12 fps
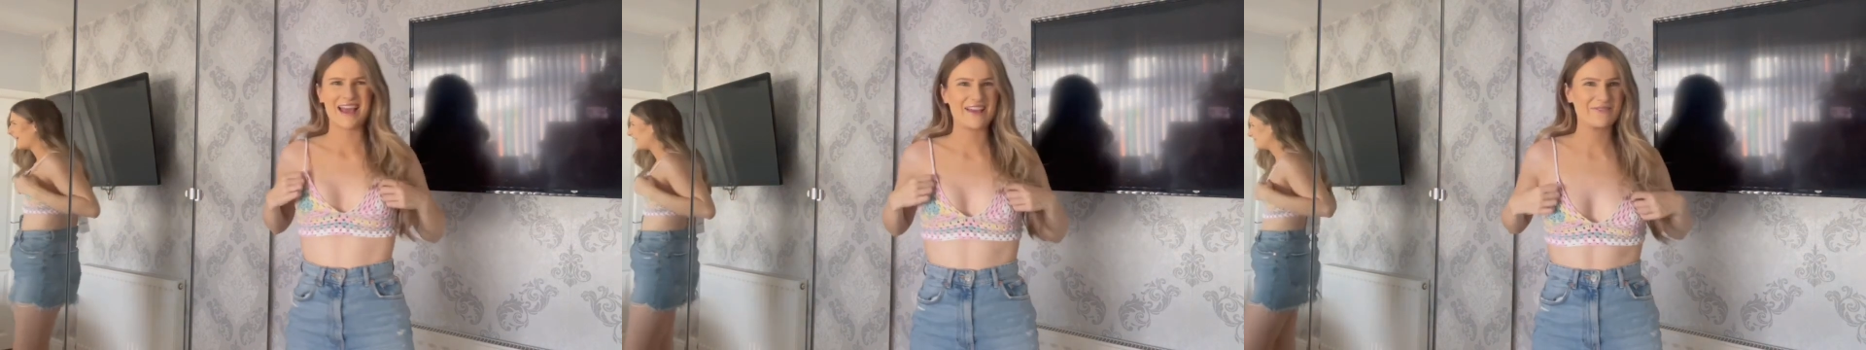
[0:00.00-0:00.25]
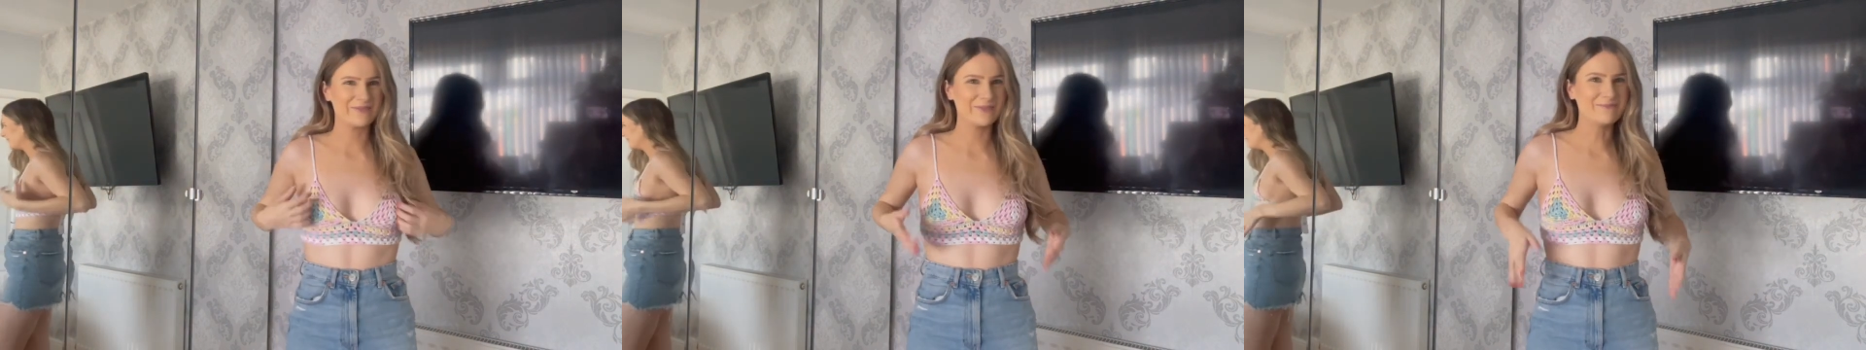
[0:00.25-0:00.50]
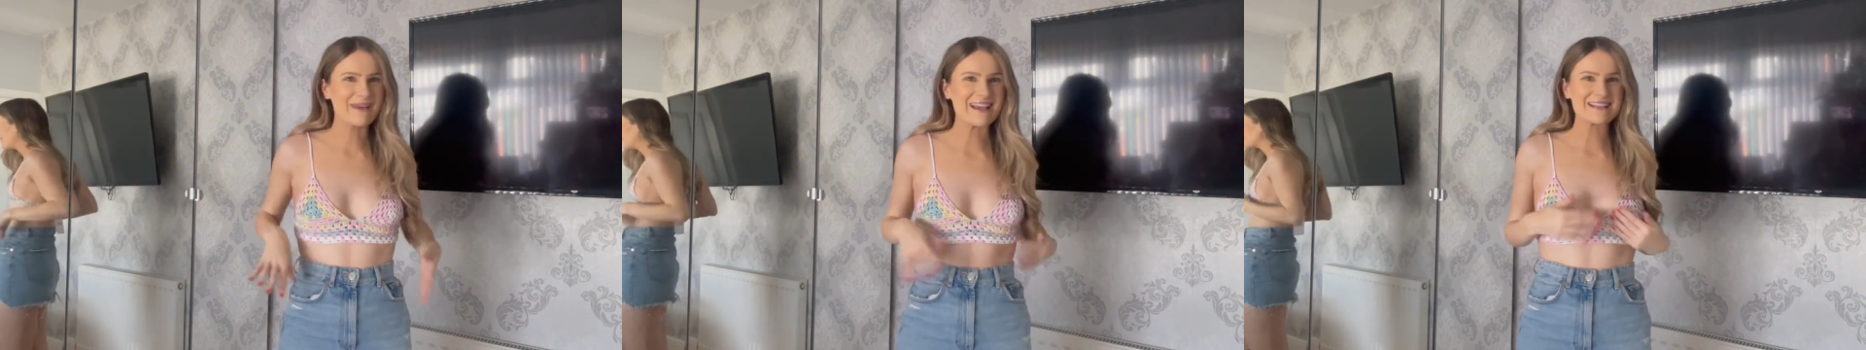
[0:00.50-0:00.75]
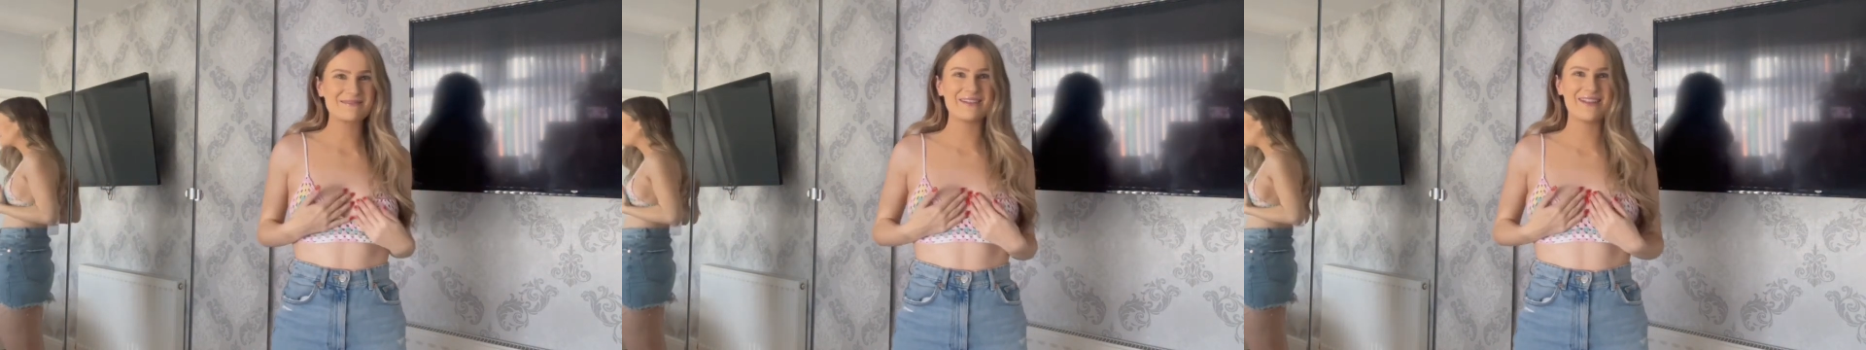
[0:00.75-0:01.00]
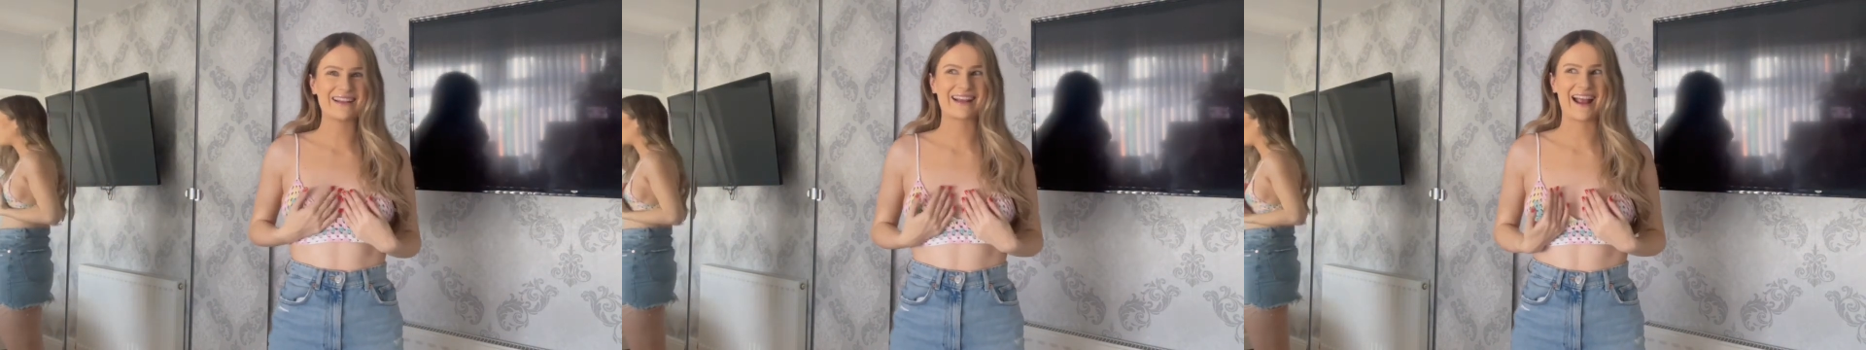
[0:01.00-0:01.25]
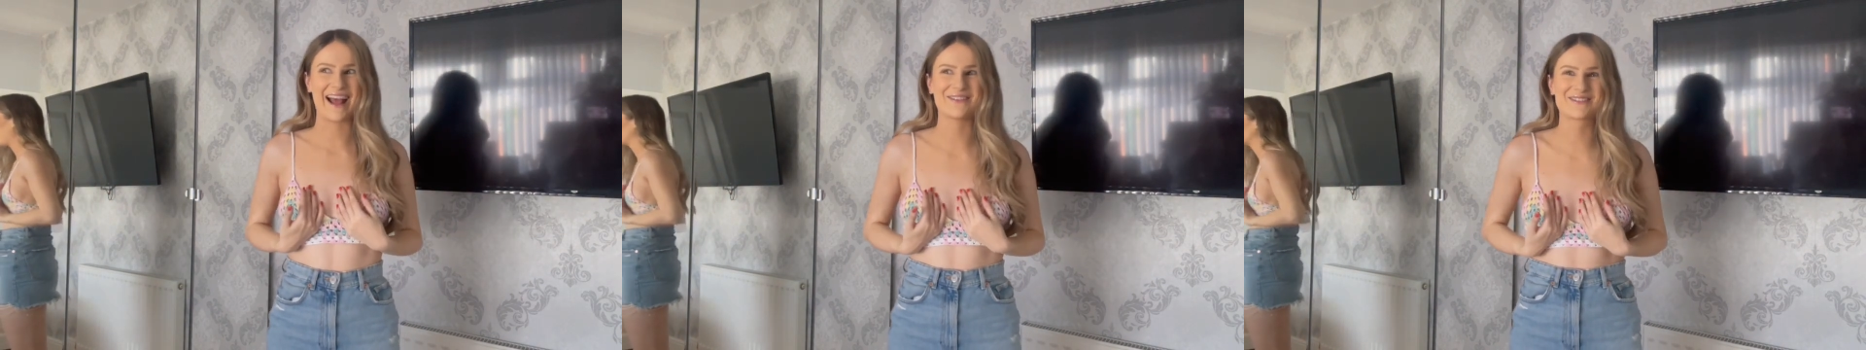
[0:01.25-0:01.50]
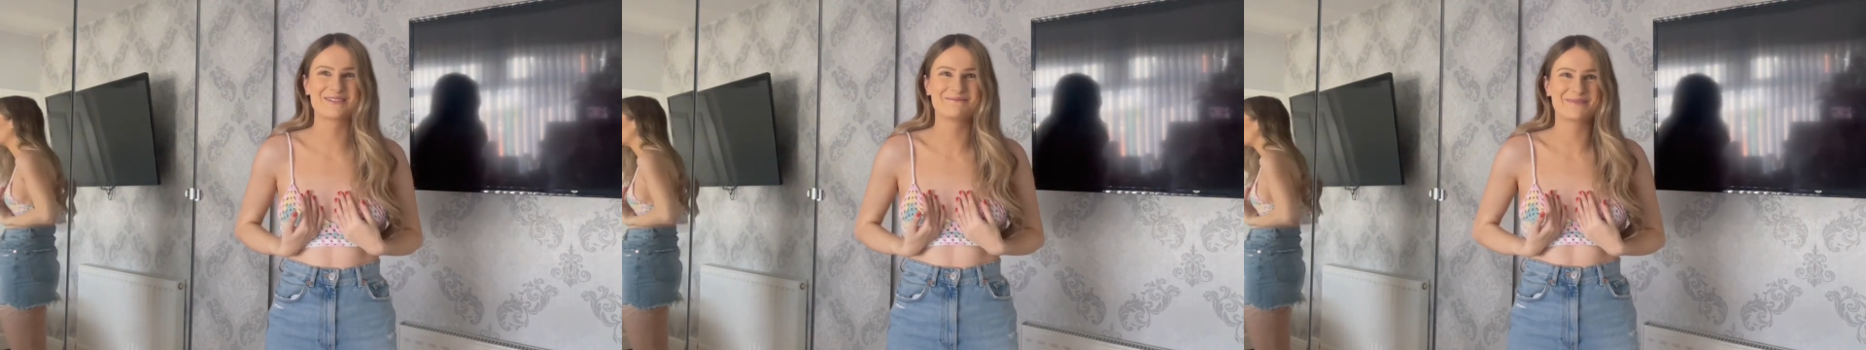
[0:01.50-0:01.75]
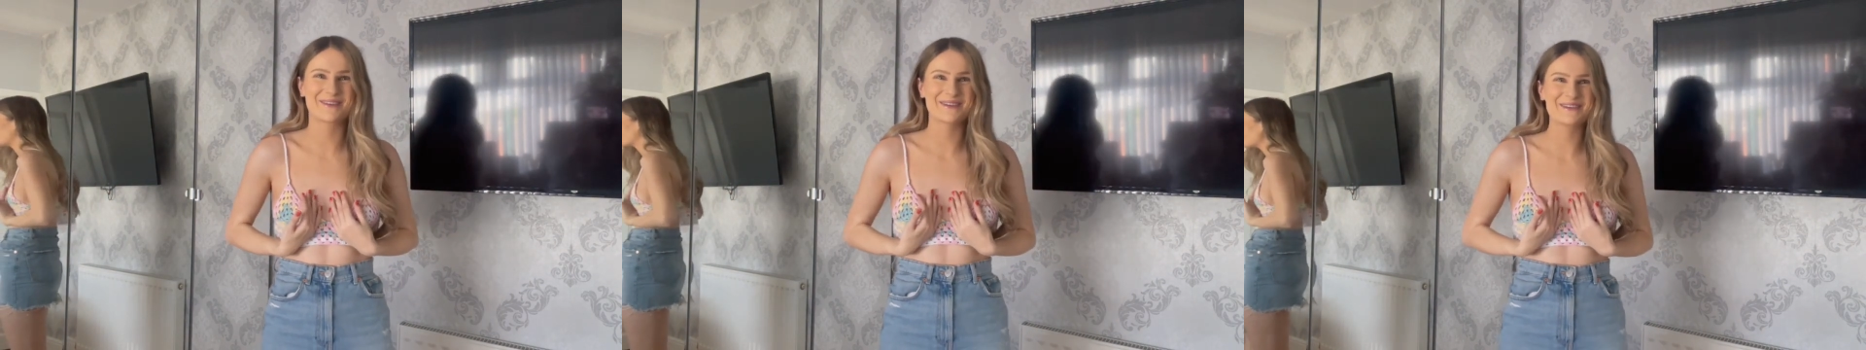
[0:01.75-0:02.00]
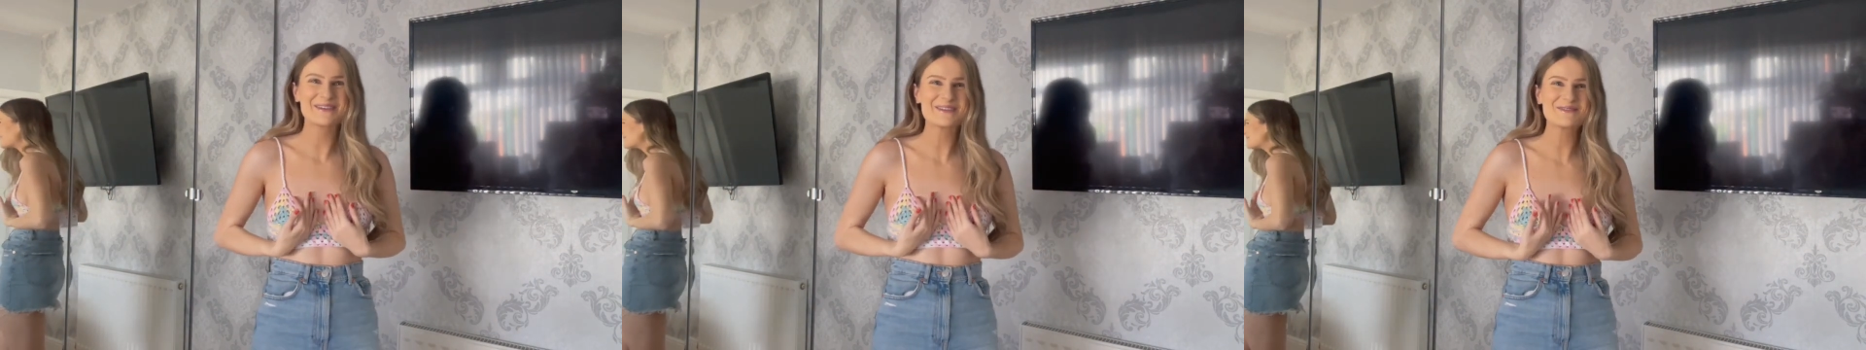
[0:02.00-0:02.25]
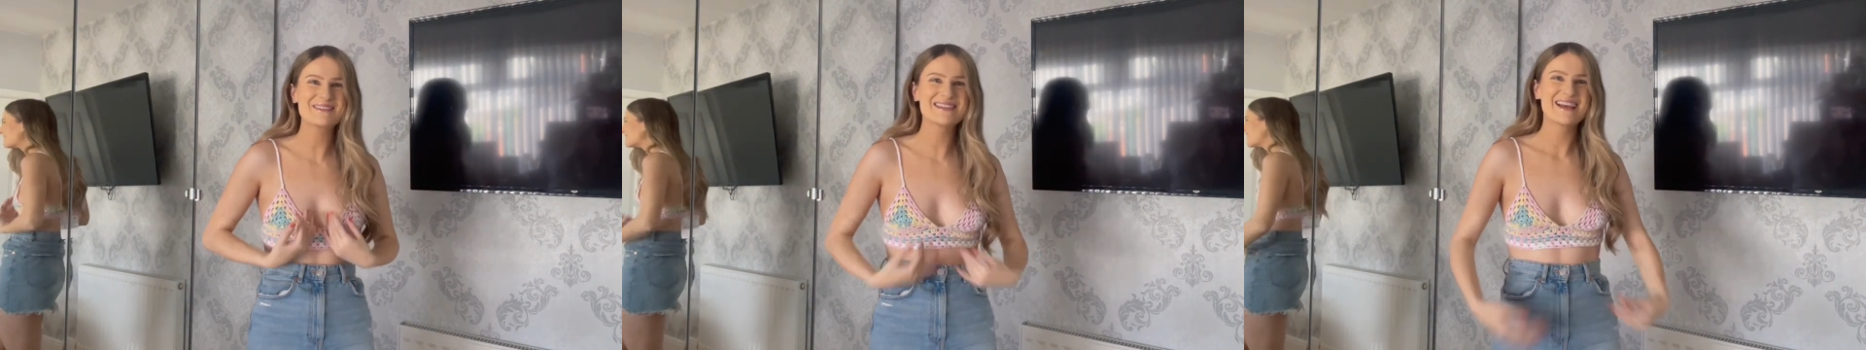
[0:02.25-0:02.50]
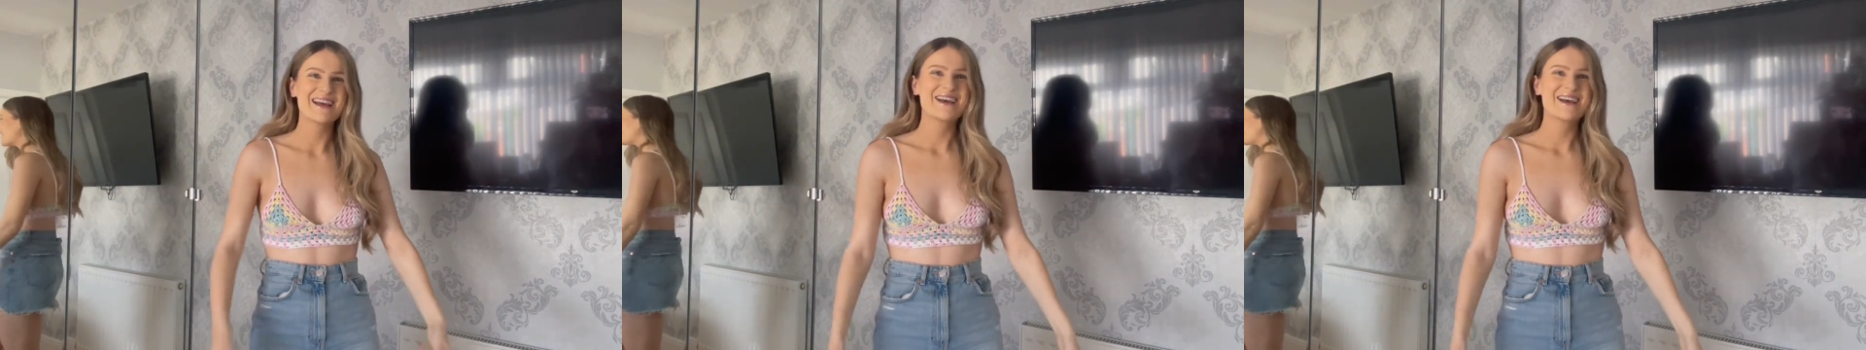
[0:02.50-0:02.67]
it makes me look like I have some boobs,